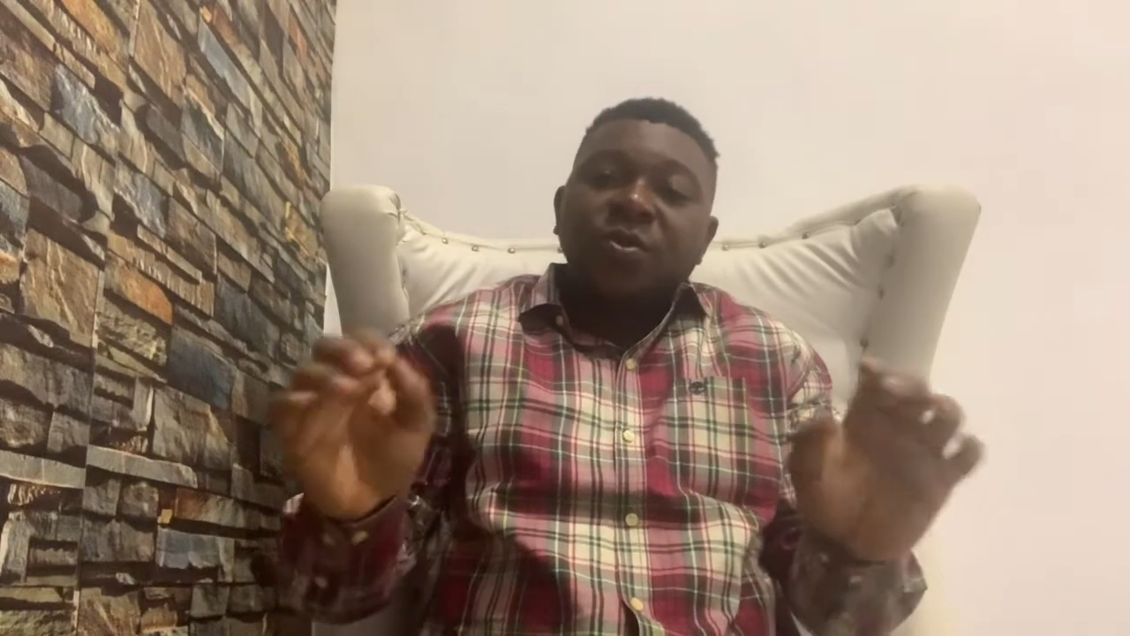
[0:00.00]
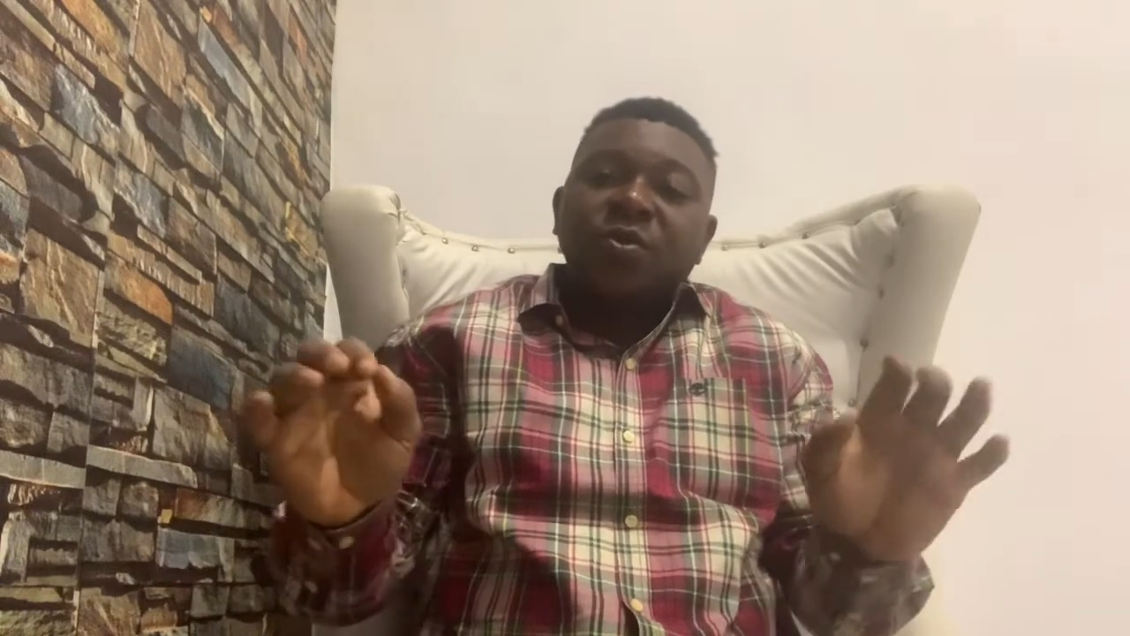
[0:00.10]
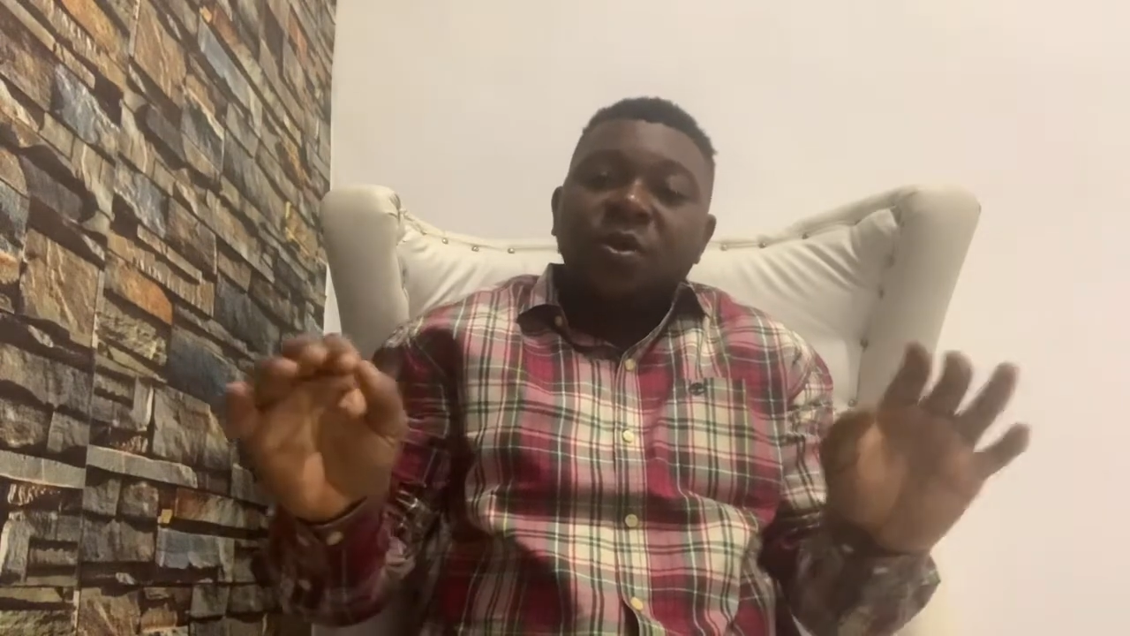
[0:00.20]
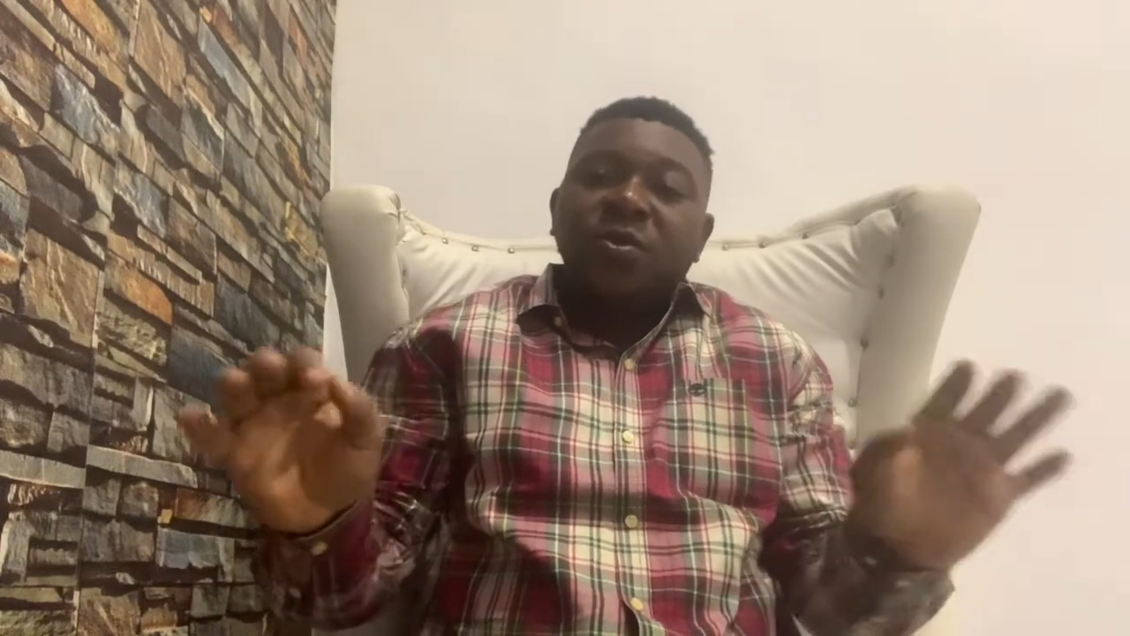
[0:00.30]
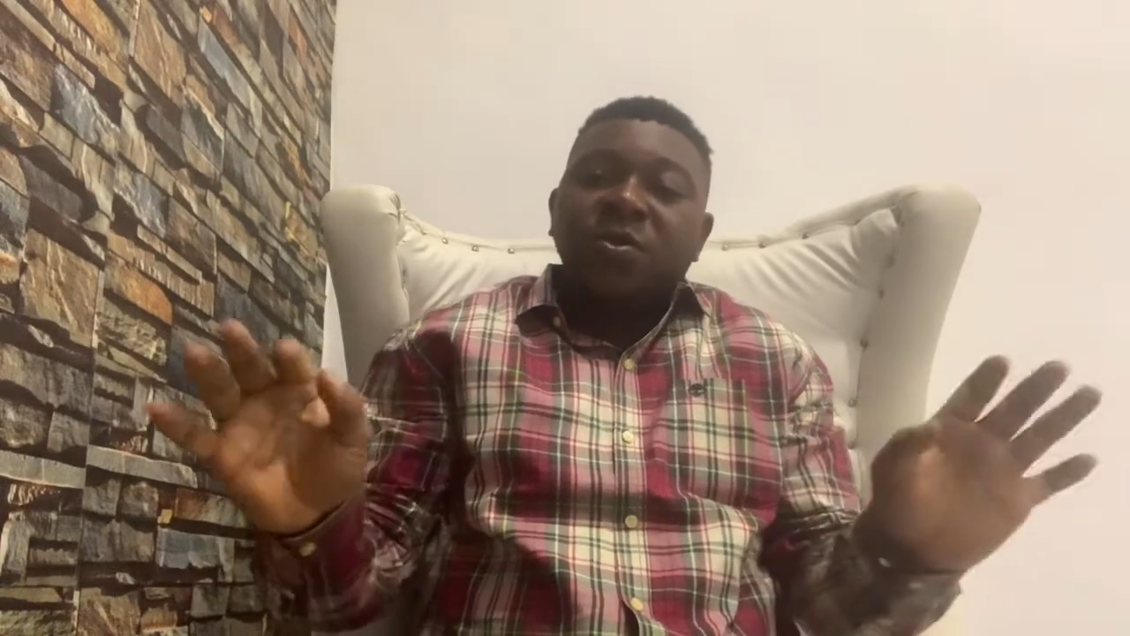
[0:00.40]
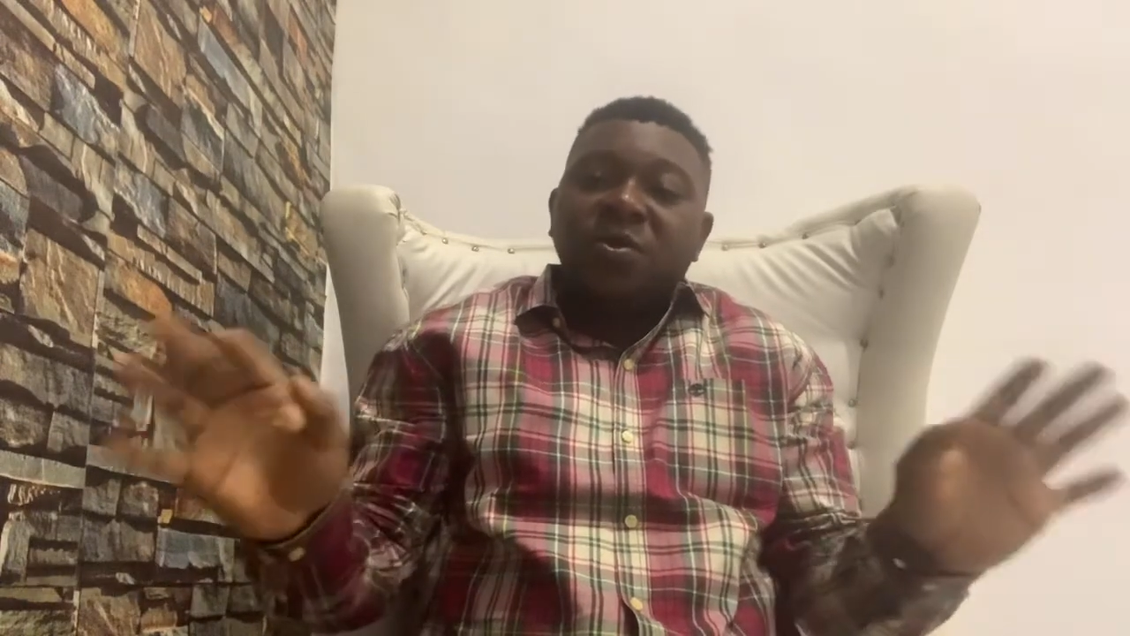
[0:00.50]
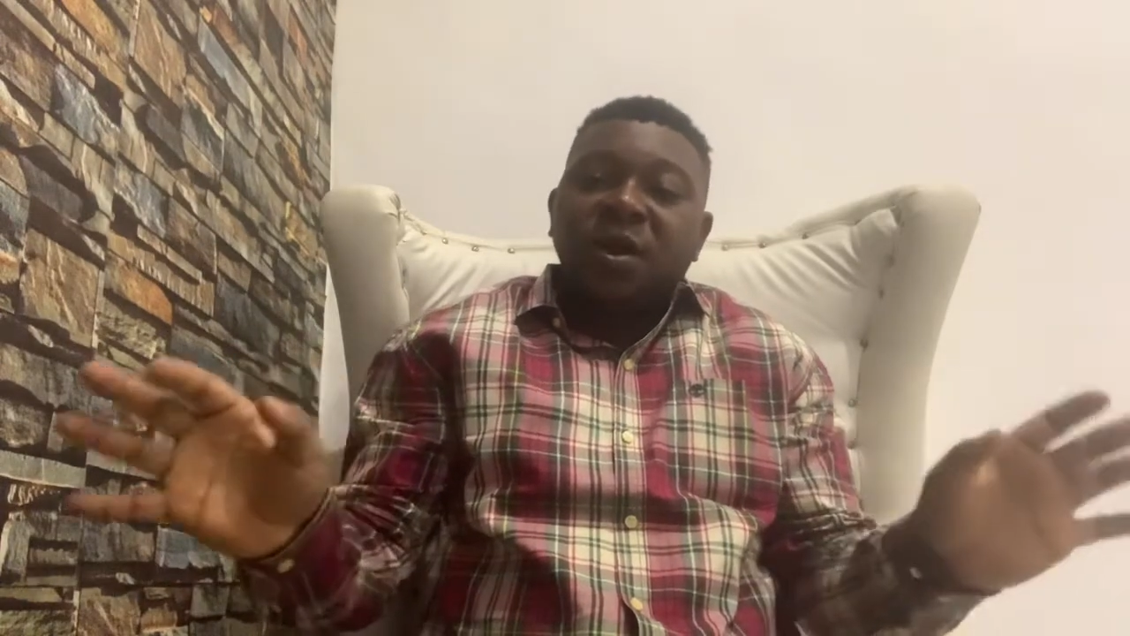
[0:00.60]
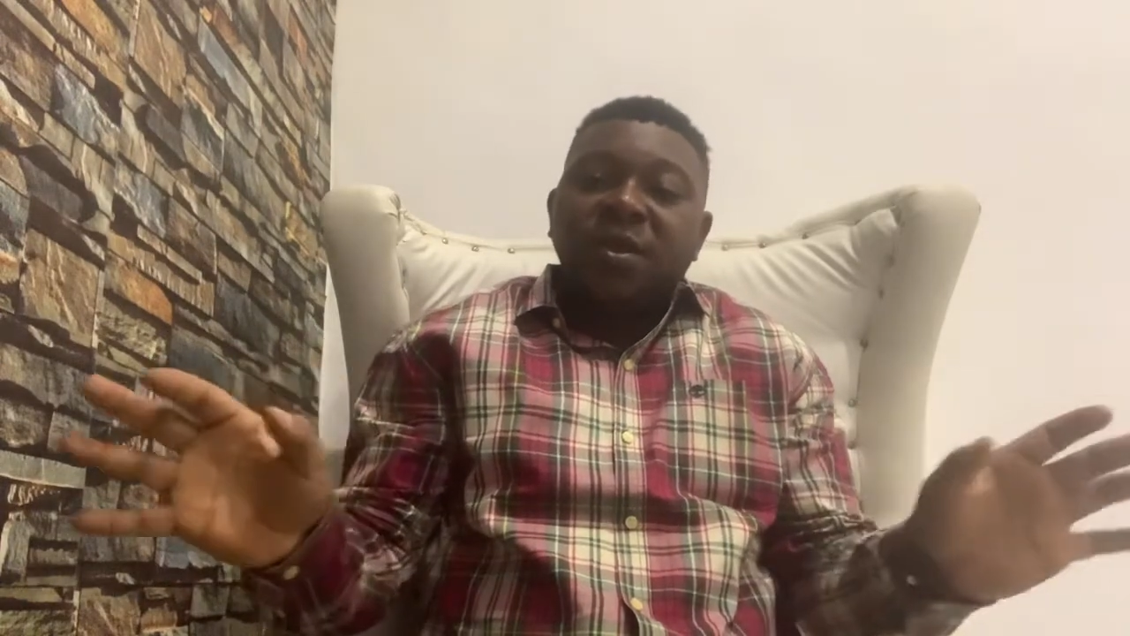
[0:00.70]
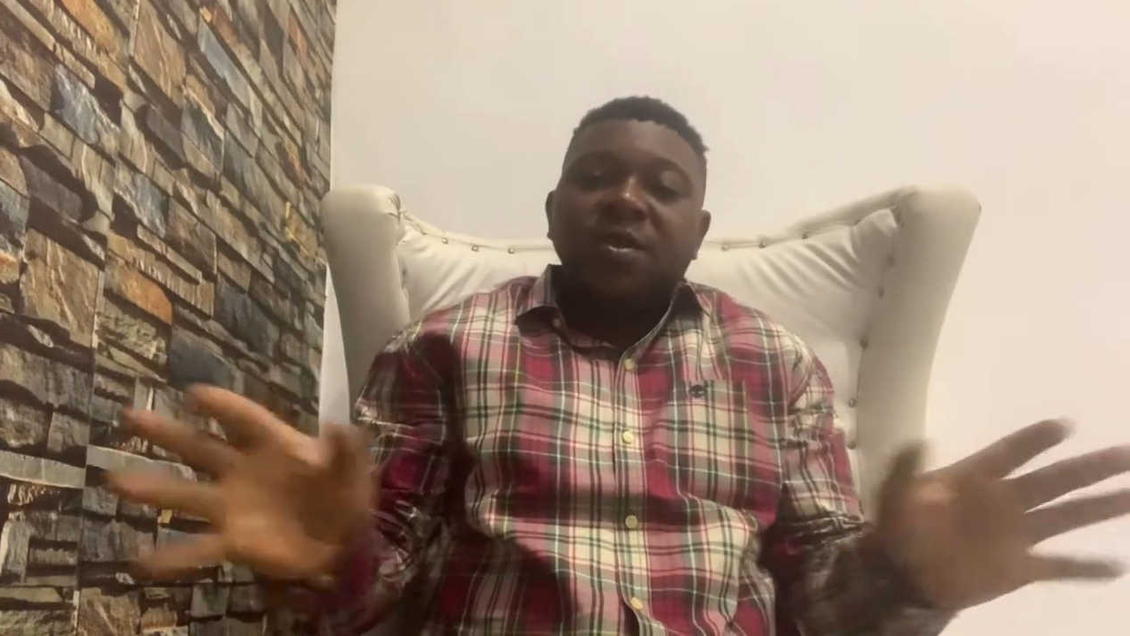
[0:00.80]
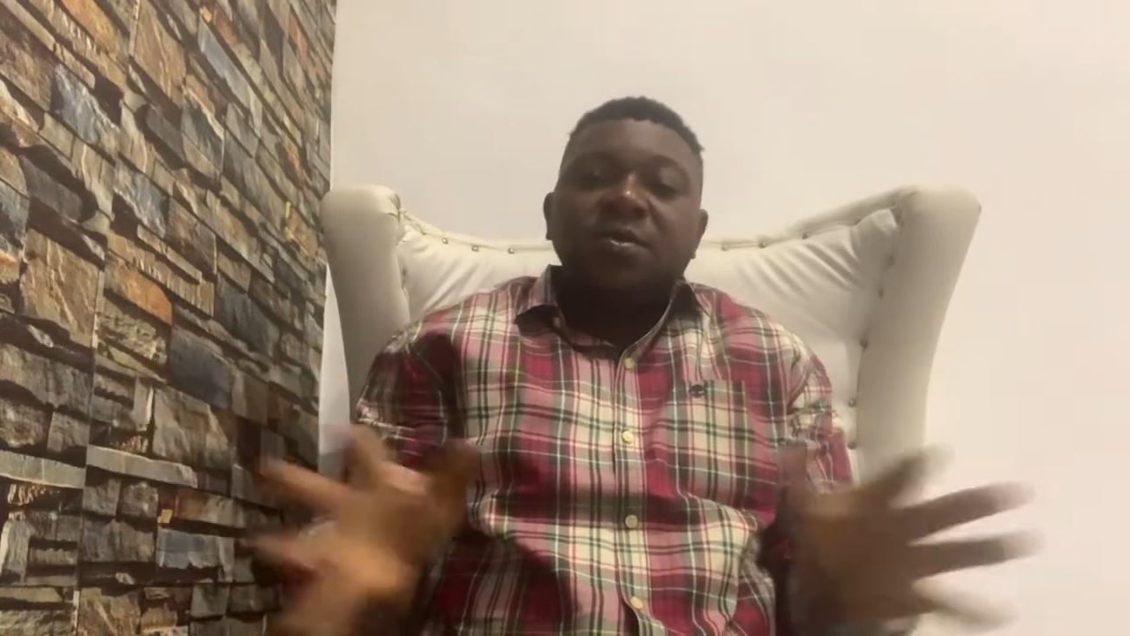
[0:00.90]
such threat